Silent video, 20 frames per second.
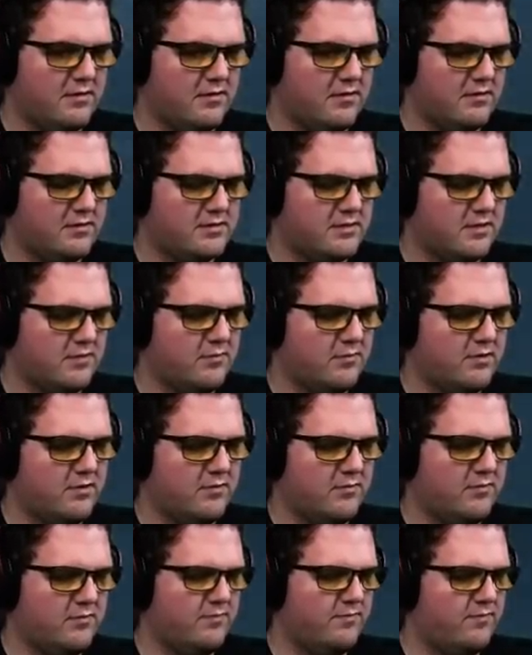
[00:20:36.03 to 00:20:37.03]

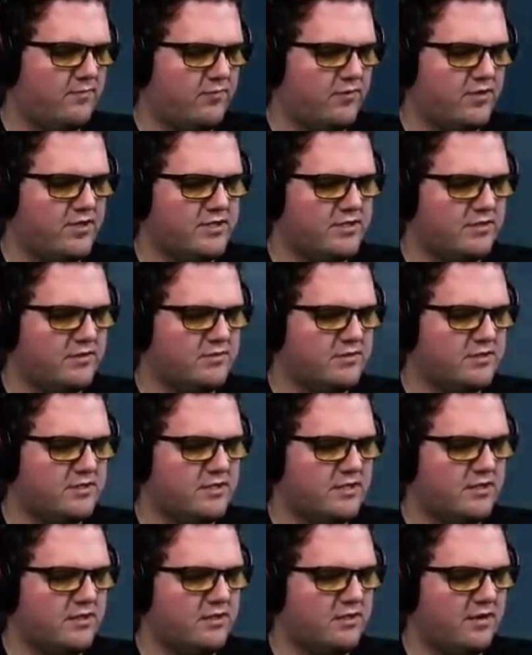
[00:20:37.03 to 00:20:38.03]
Someone, please don't
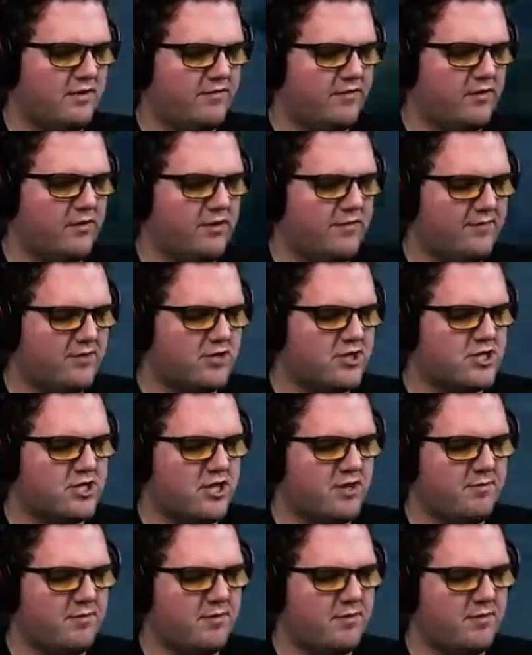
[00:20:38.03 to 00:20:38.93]
steal her. If you leave your ship,